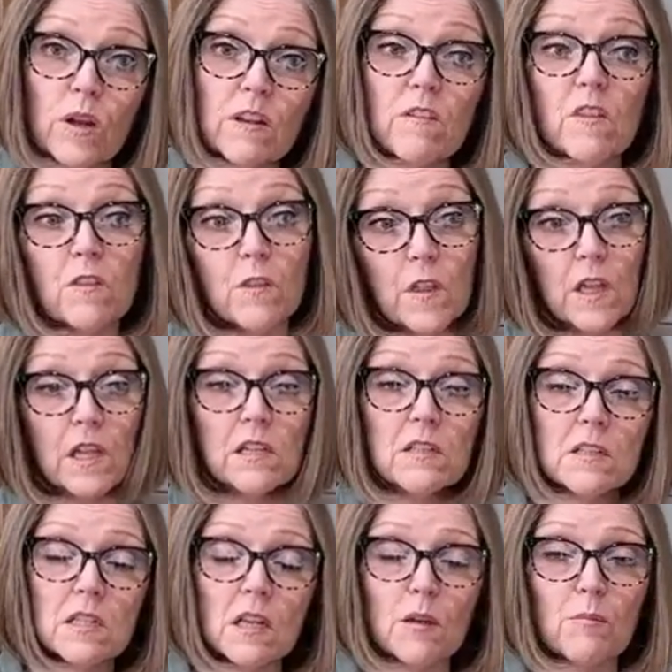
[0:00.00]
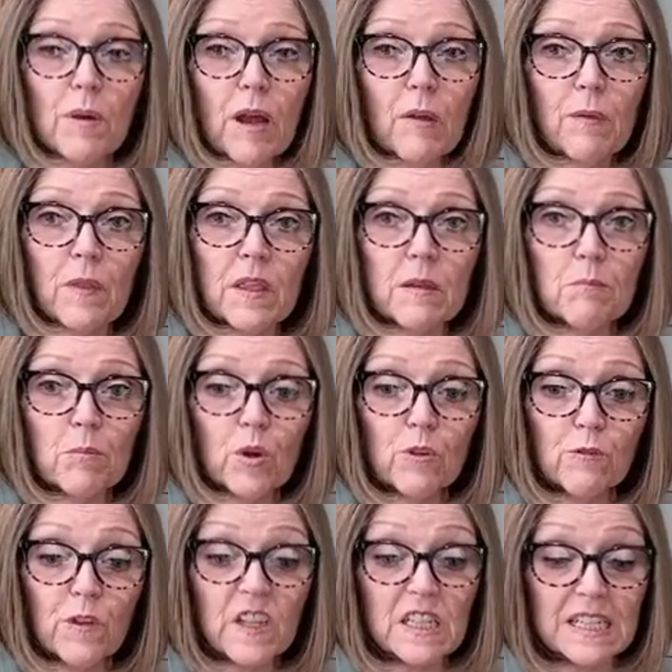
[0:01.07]
of the things about the
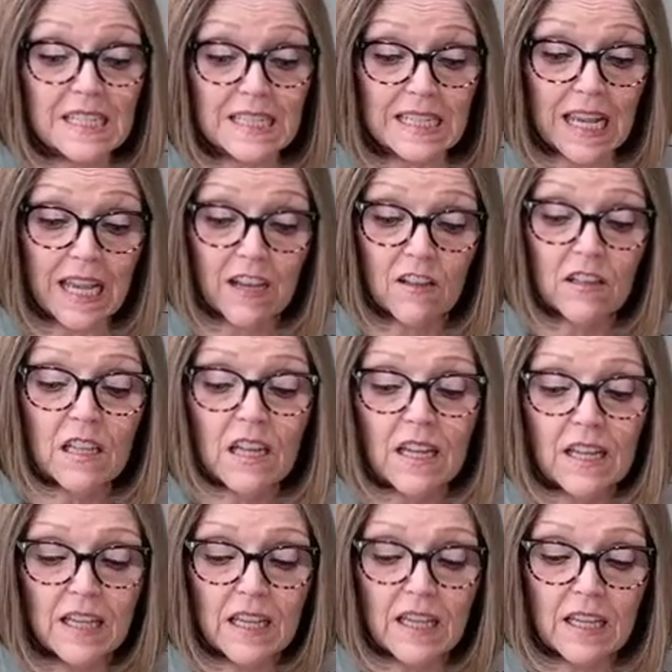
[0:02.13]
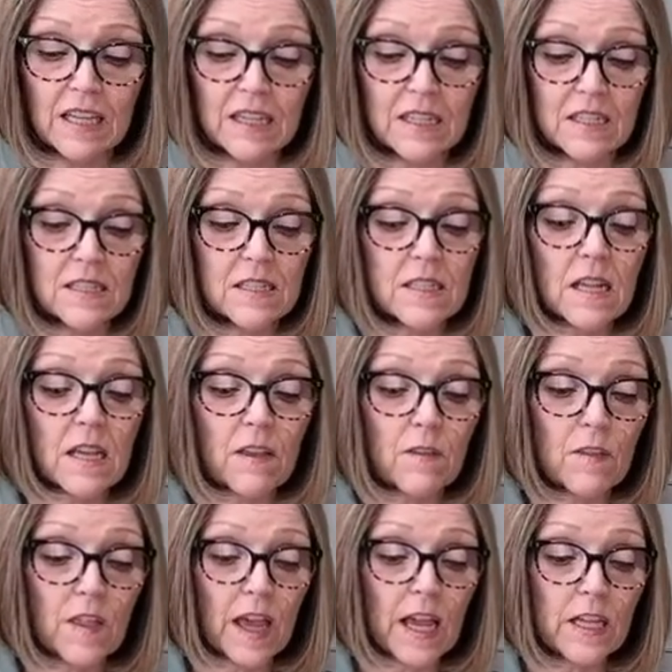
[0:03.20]
imperfect sale is
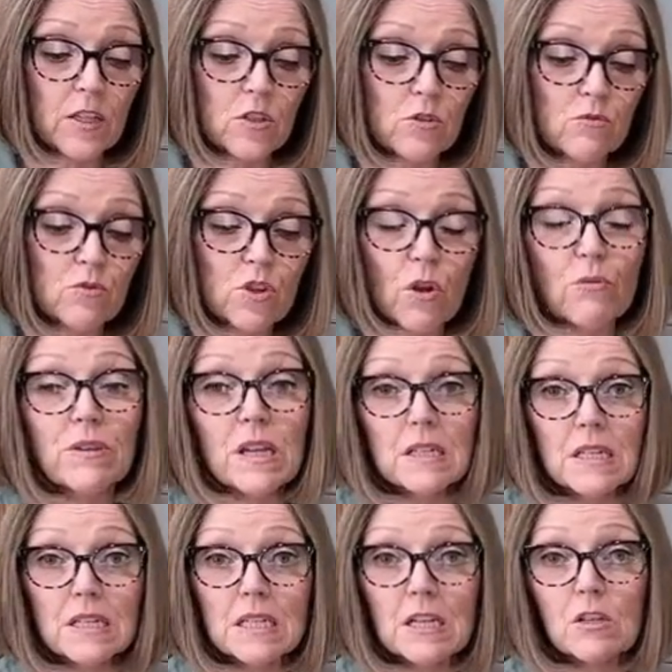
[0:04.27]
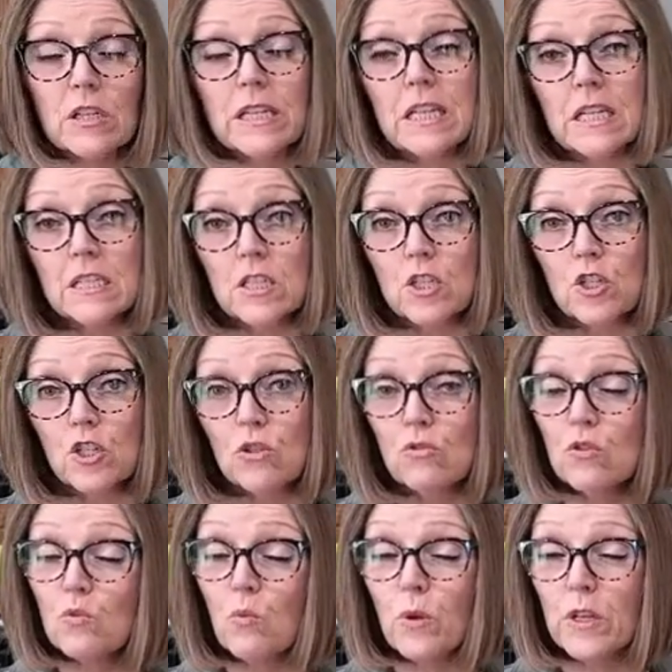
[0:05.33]
that you don't necessarily get to
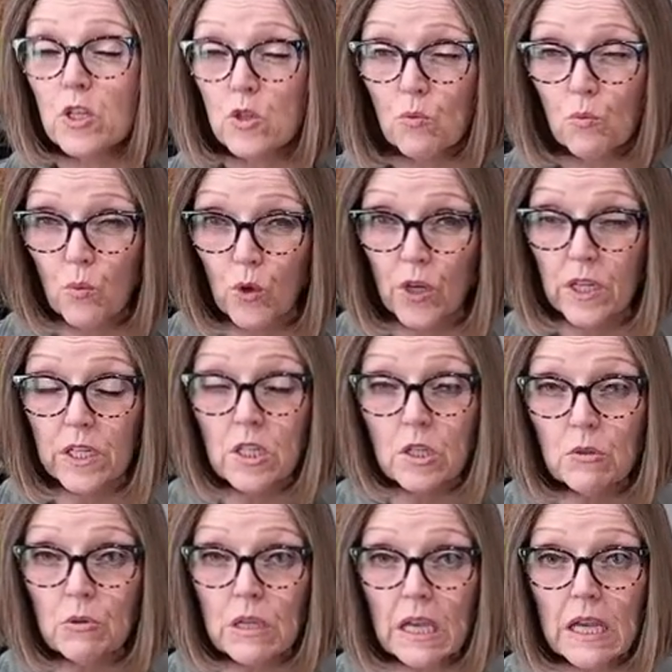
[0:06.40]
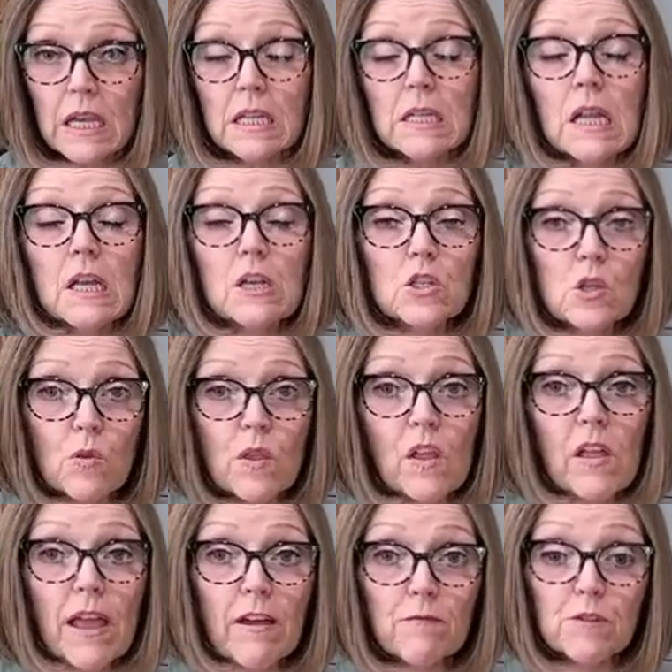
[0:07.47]
choose which wood you get, so
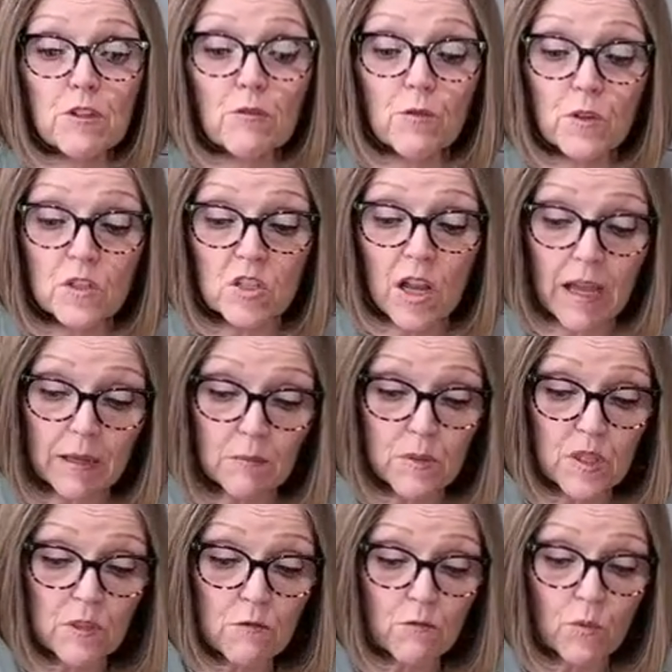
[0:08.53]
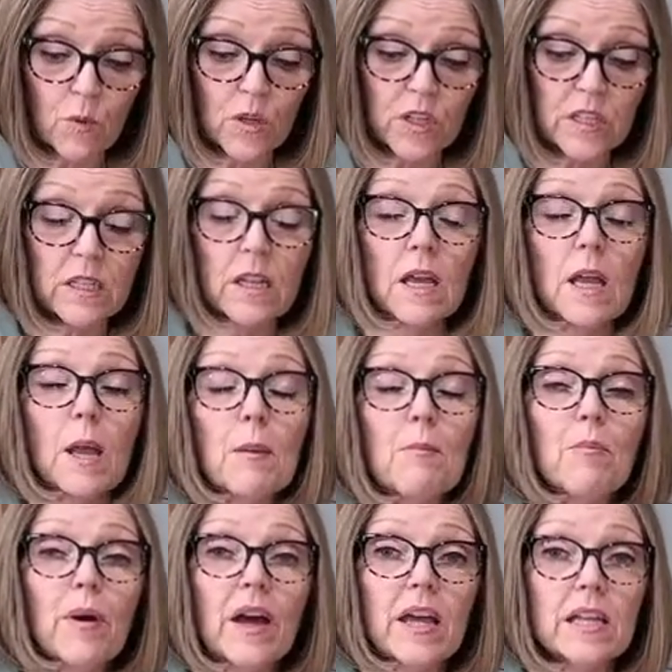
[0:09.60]
they'll have different types of wood,
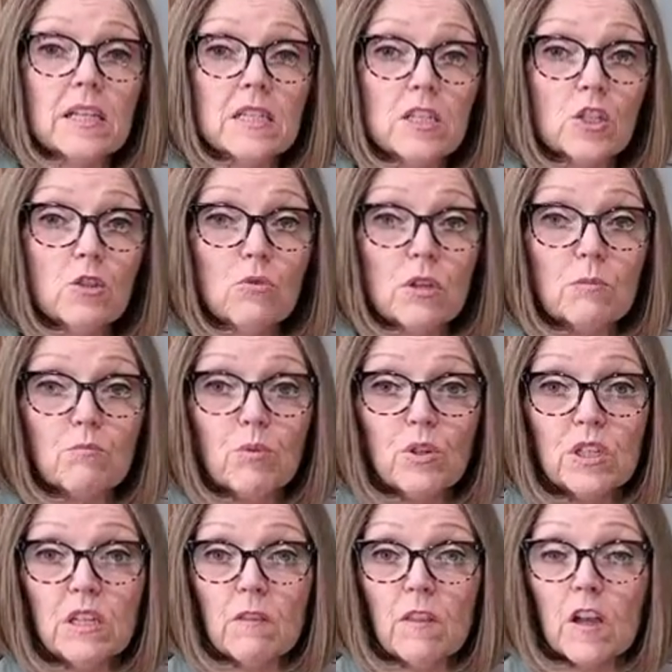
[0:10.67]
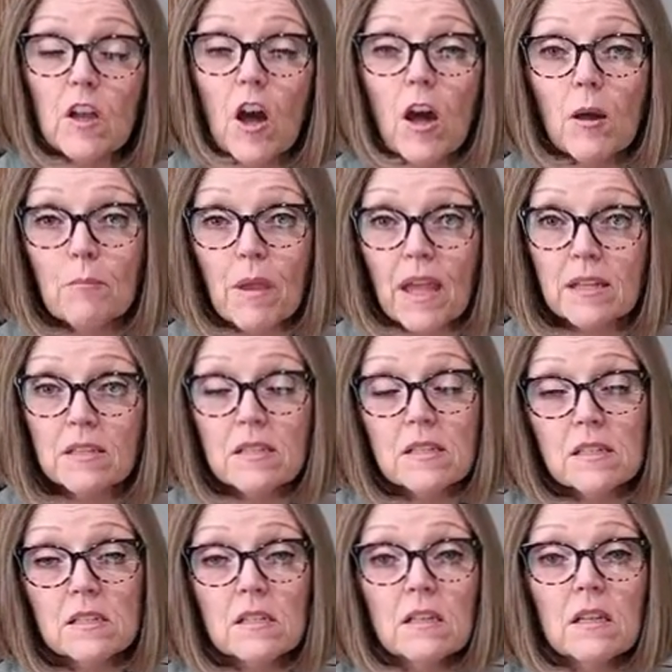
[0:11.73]
but you can put in the
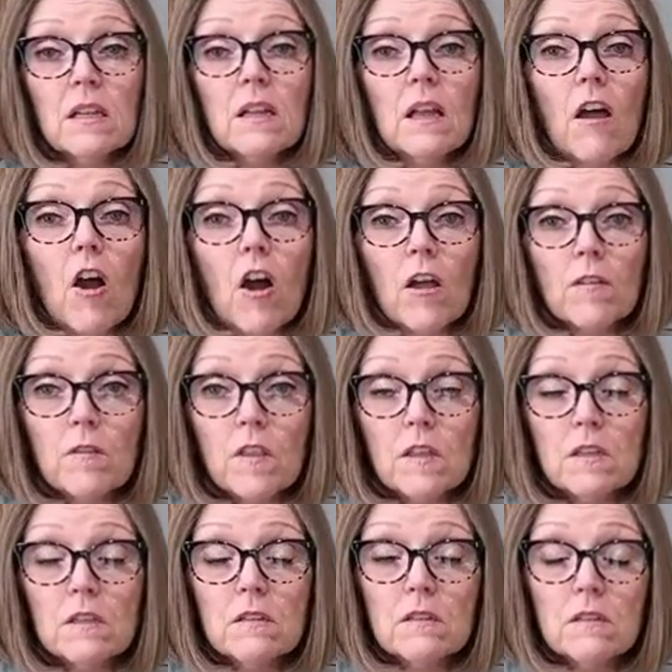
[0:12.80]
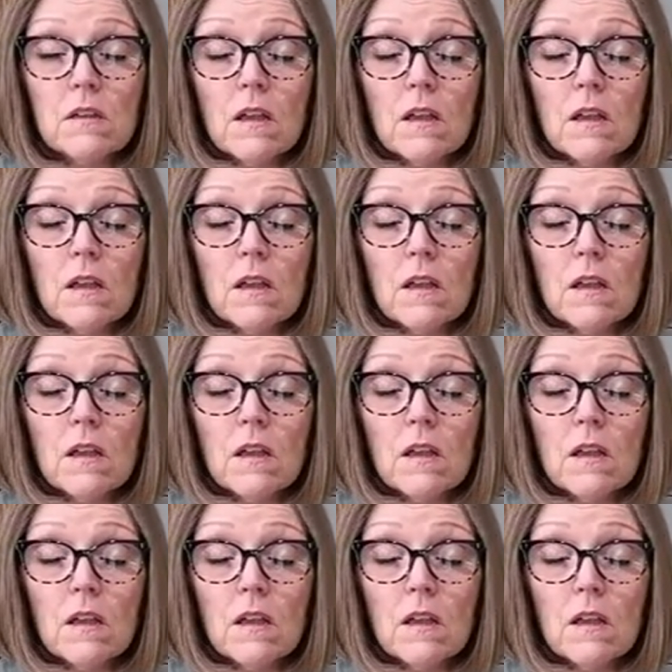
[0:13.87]
comments on the